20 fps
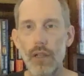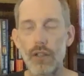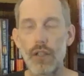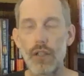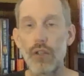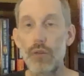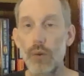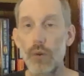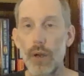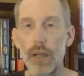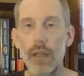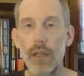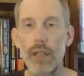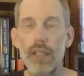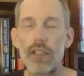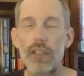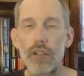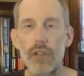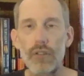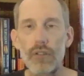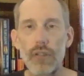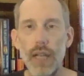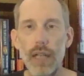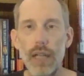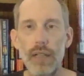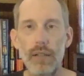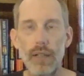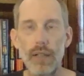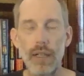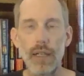she's really just
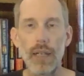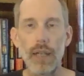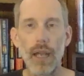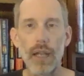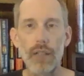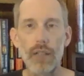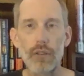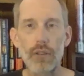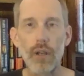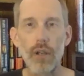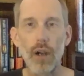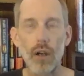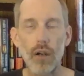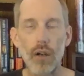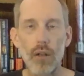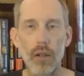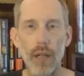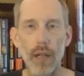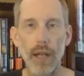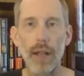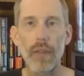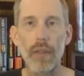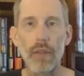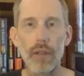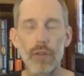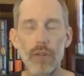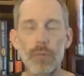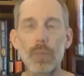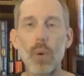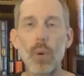a teenage girl at
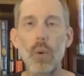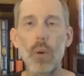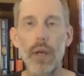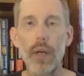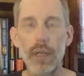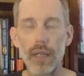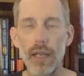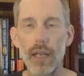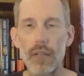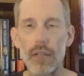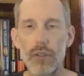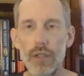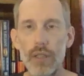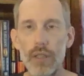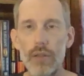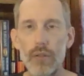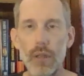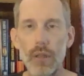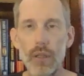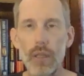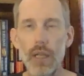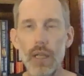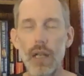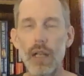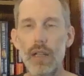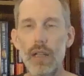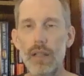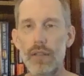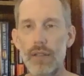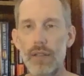this point. Yeah, she's
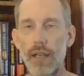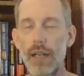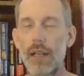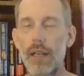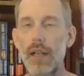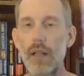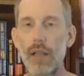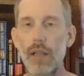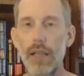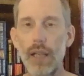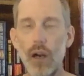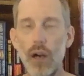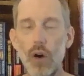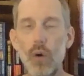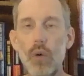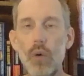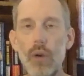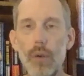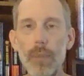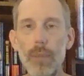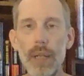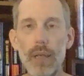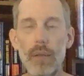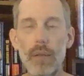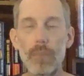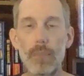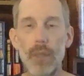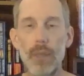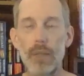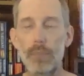technically older,
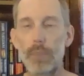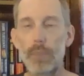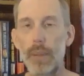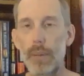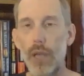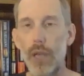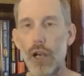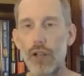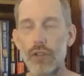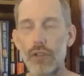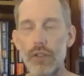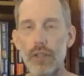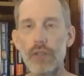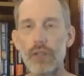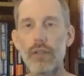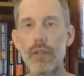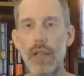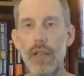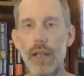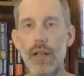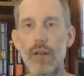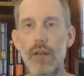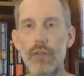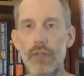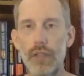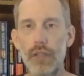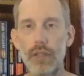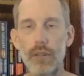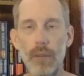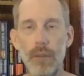but because she's an
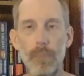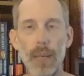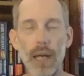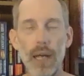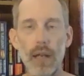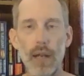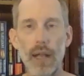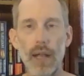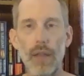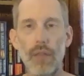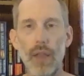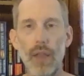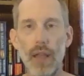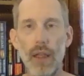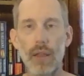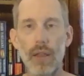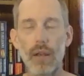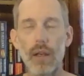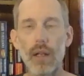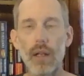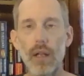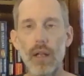elf, she's about at that